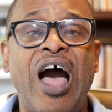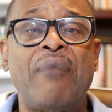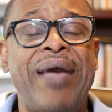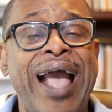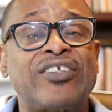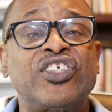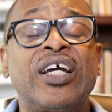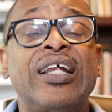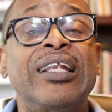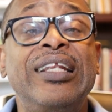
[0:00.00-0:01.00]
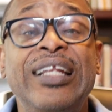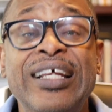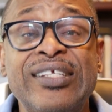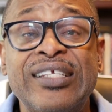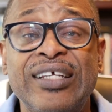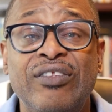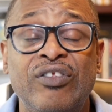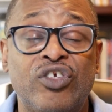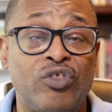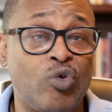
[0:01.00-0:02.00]
I'm actually going to listen
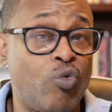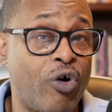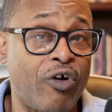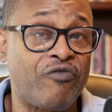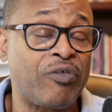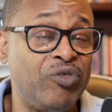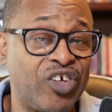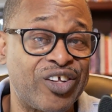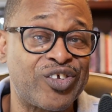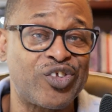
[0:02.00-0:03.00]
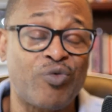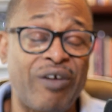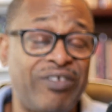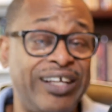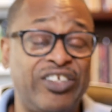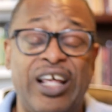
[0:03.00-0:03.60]
to the word from Genesis to Revelation.